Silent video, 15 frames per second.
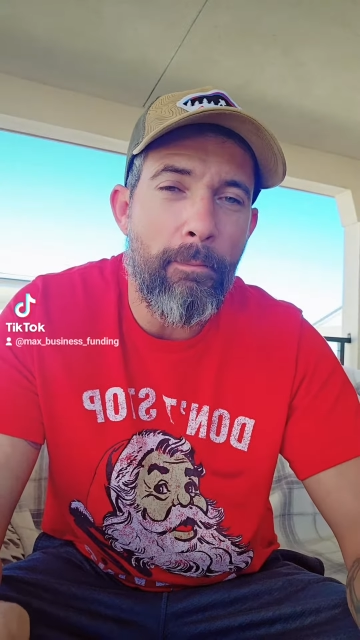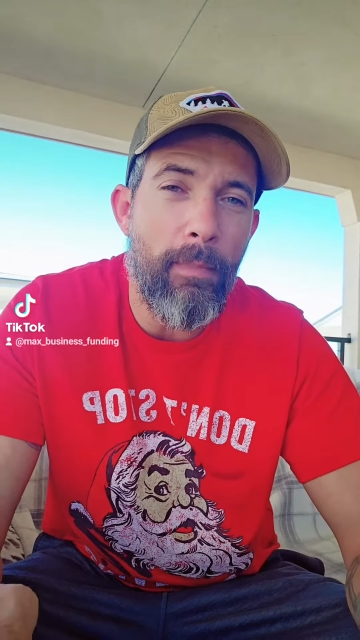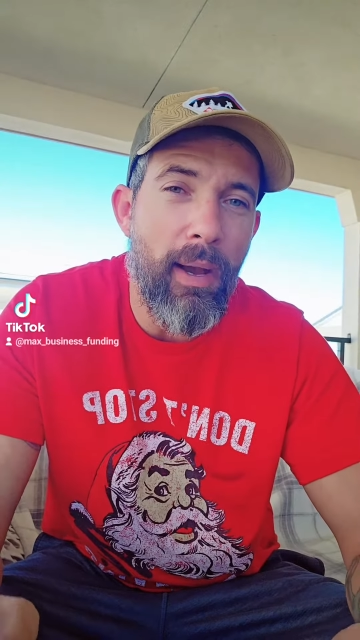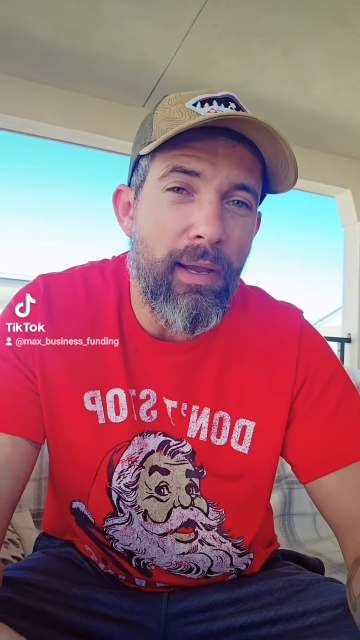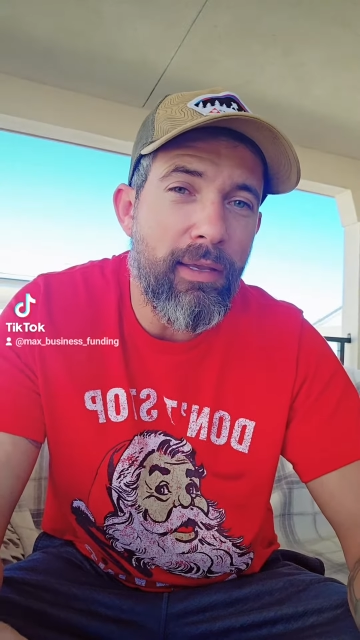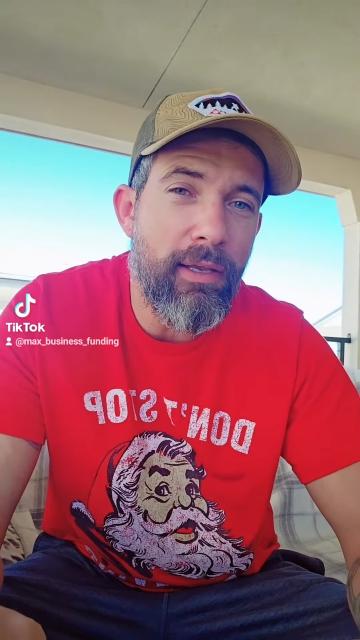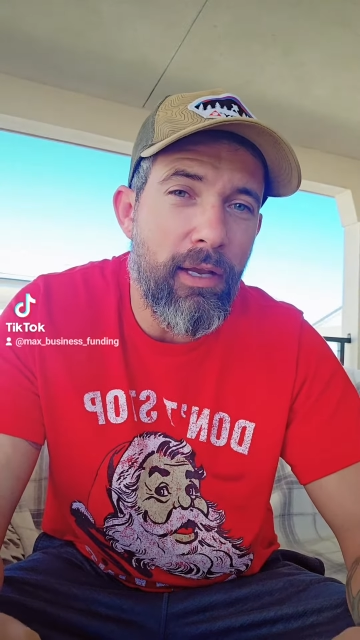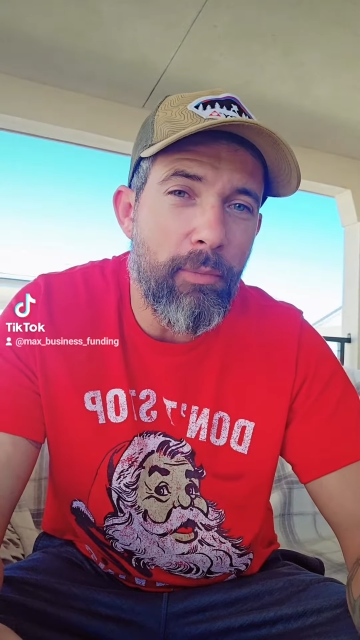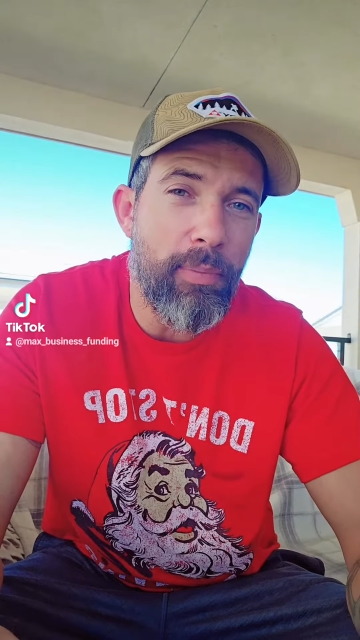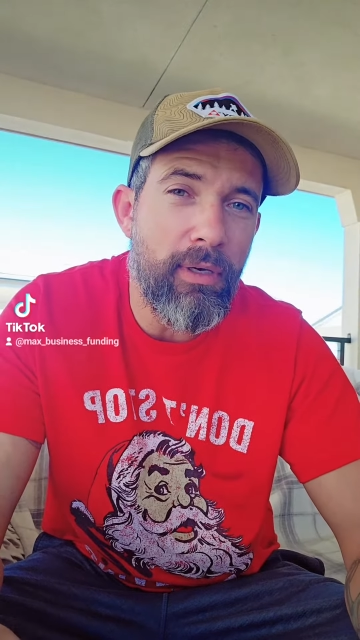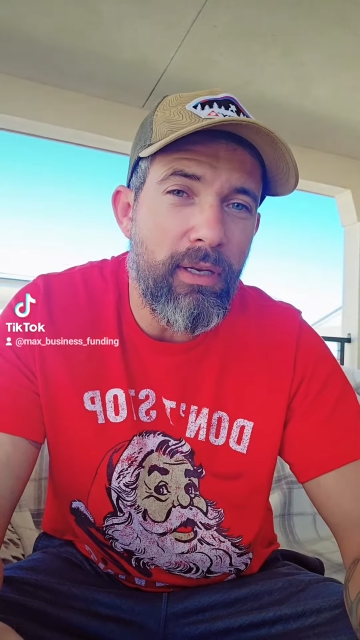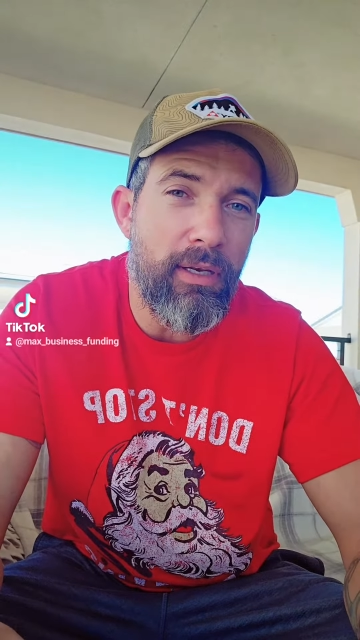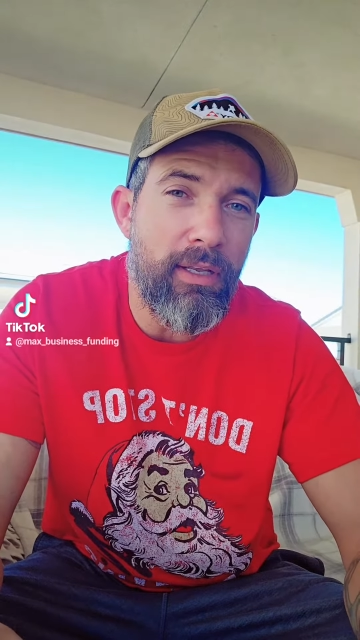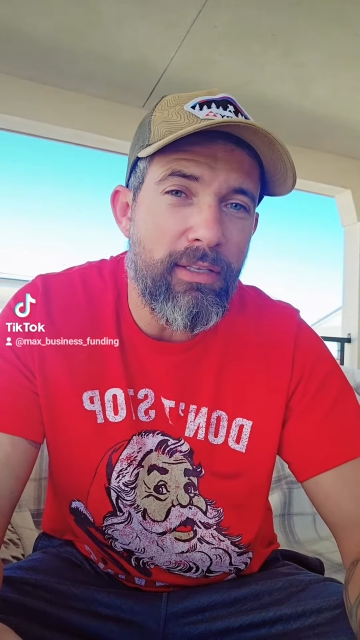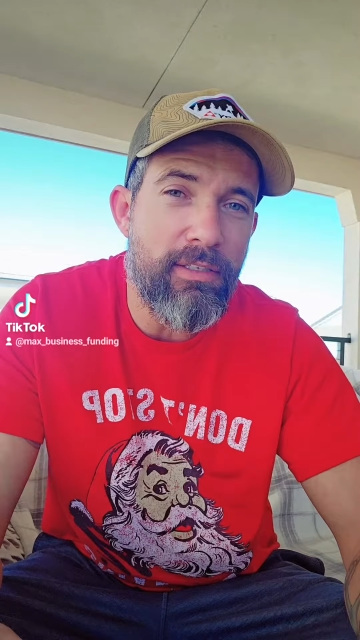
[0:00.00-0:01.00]
My
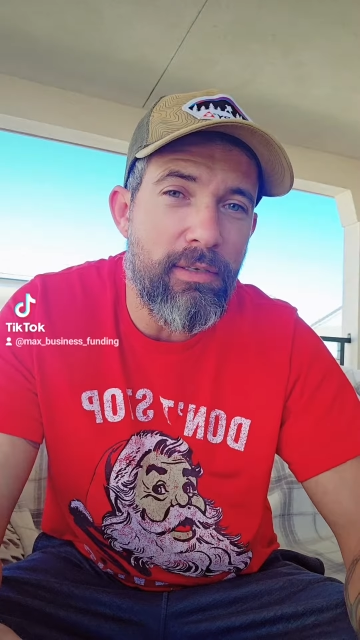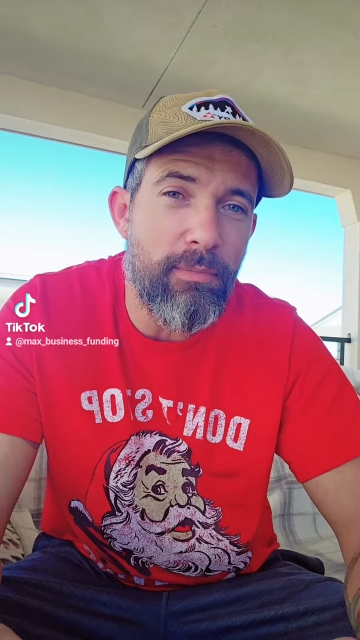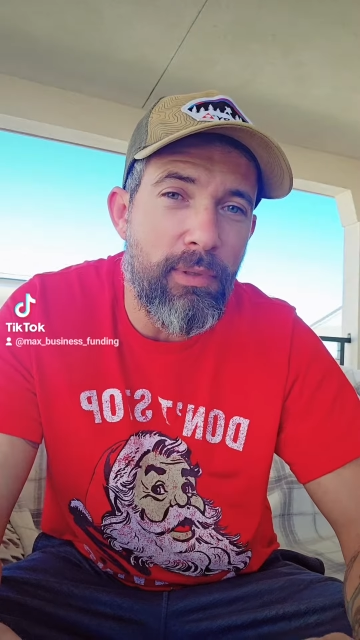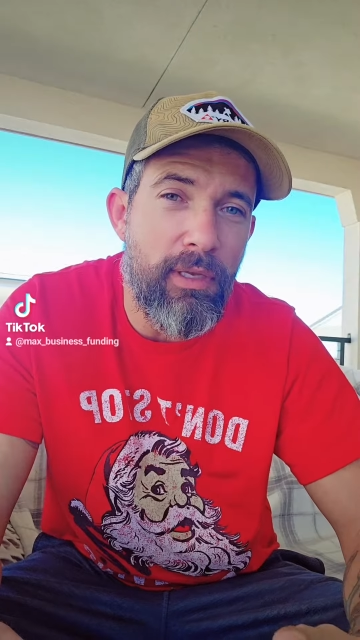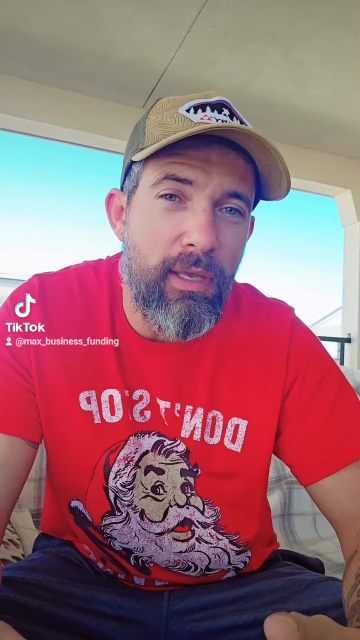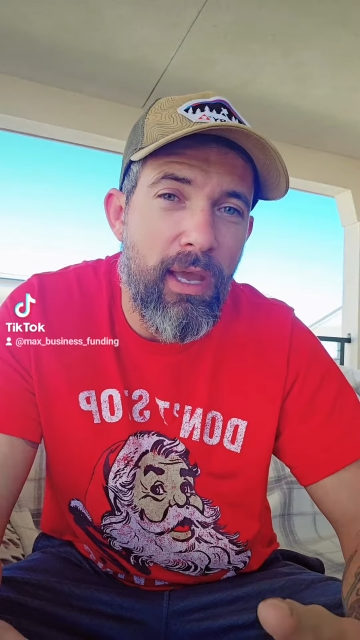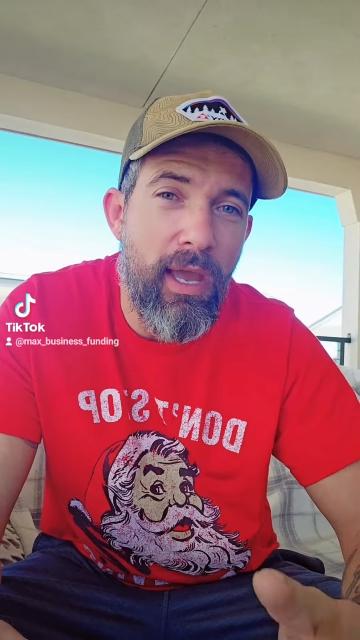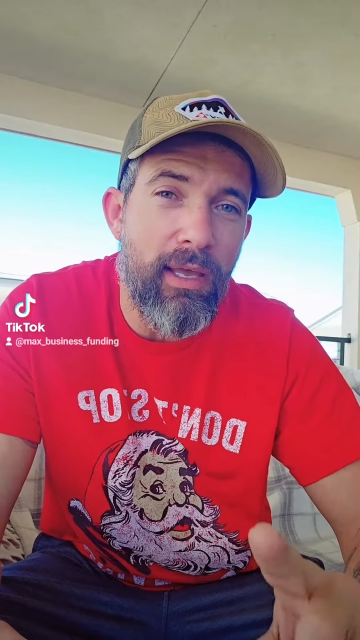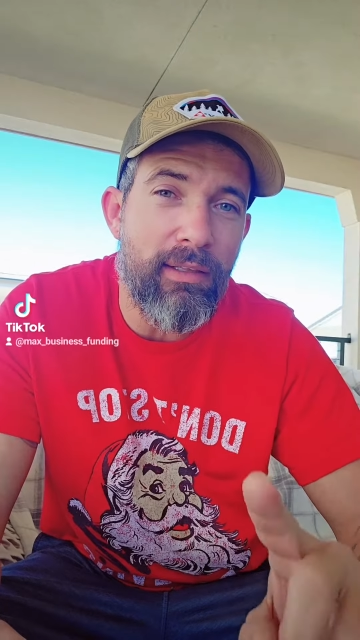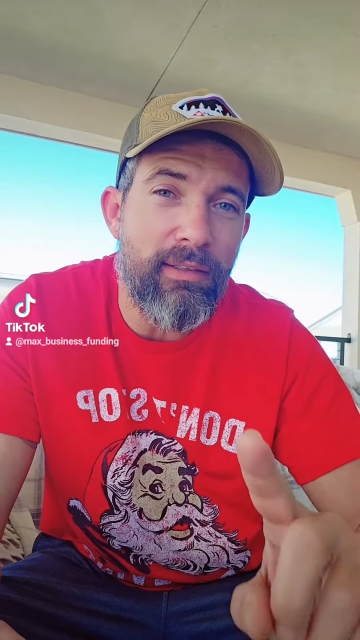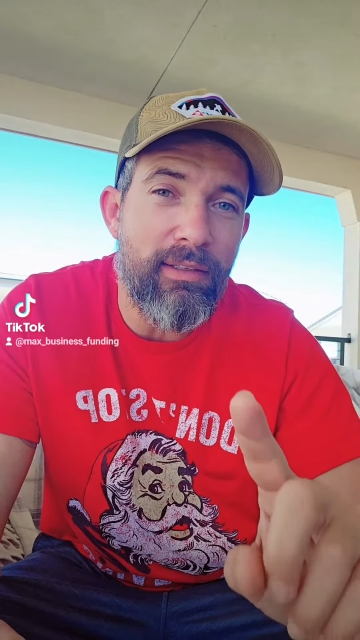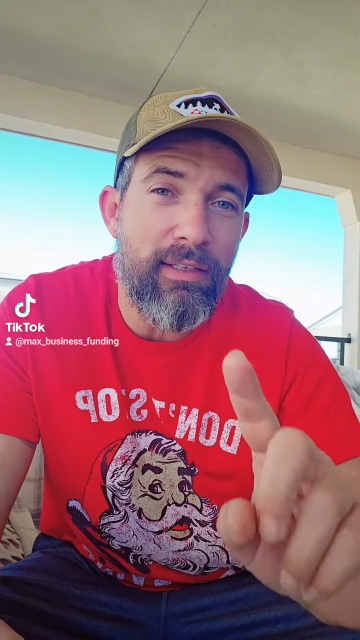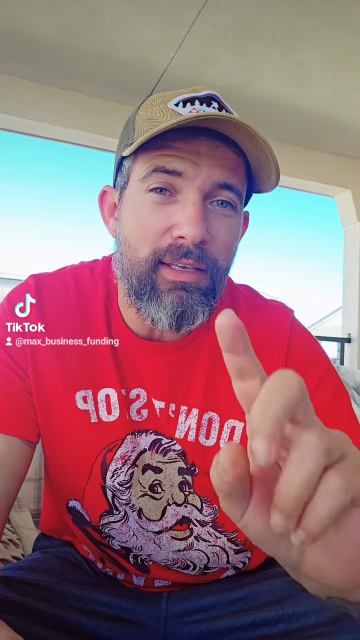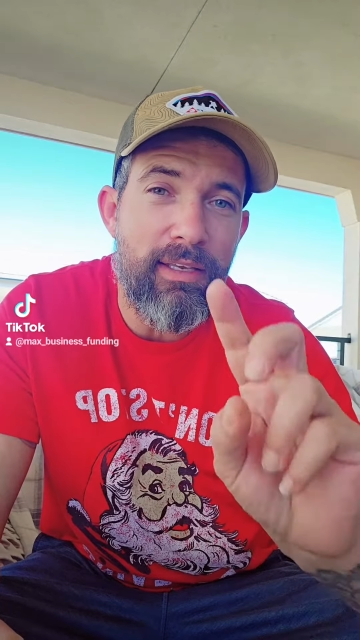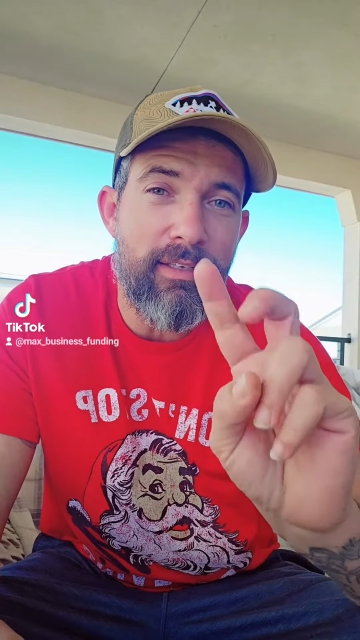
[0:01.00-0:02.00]
company needs to be
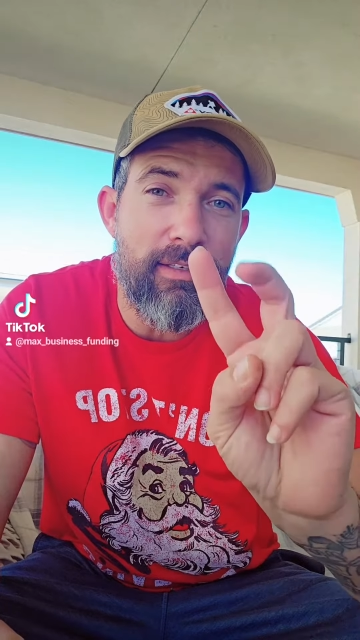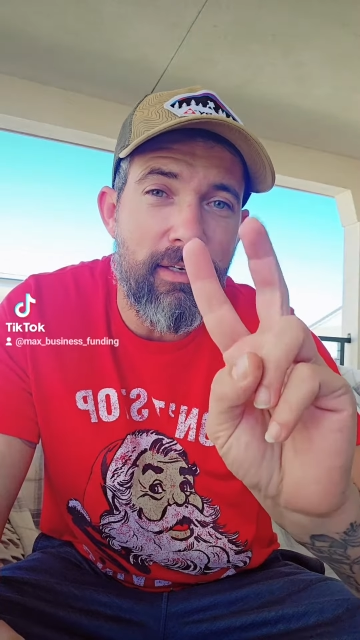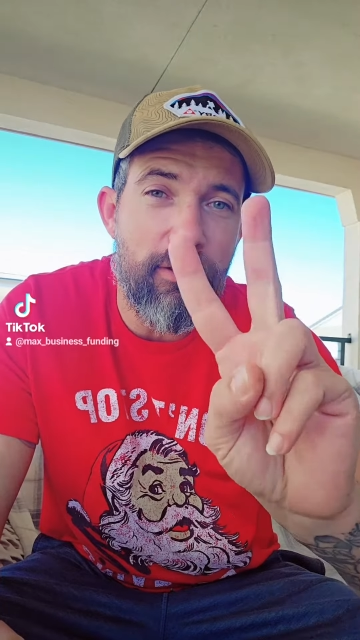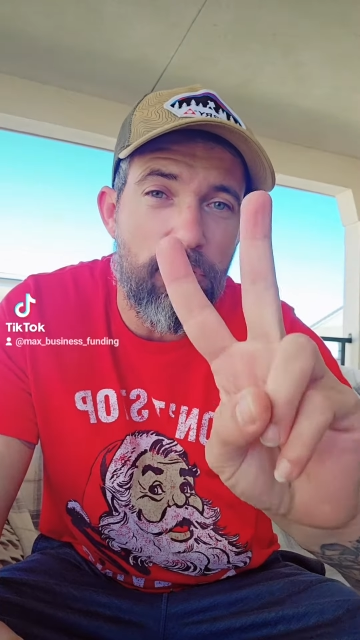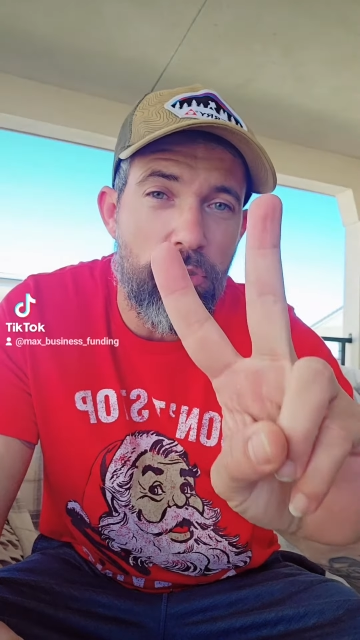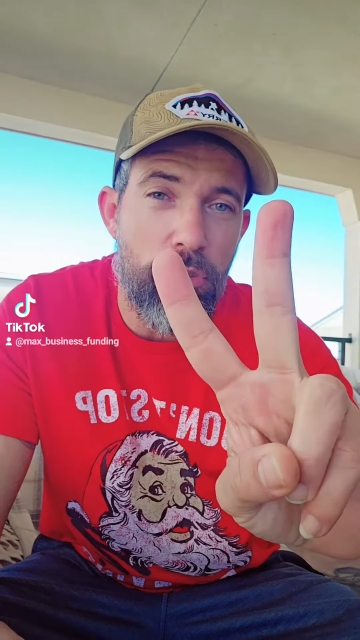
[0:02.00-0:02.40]
at least